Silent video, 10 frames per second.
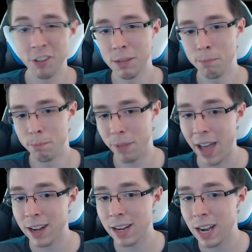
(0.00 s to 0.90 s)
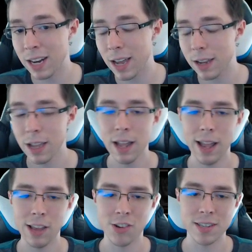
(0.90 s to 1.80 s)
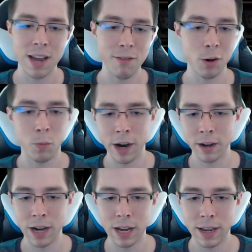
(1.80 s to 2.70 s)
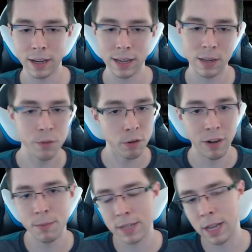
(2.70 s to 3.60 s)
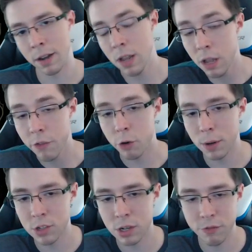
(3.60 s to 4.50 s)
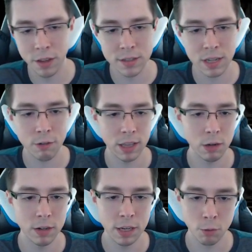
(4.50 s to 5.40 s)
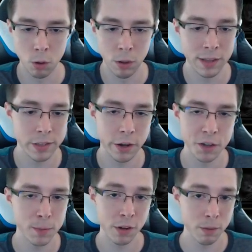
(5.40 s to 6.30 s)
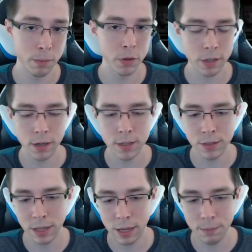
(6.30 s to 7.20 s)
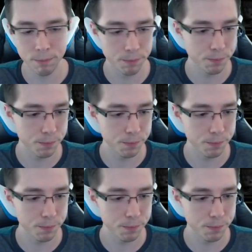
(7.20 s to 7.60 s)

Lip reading: really bad in any deck, it's just not required in any deck except for Ram Scout, for which it fills a really unique role and stalls better than most cards in the game.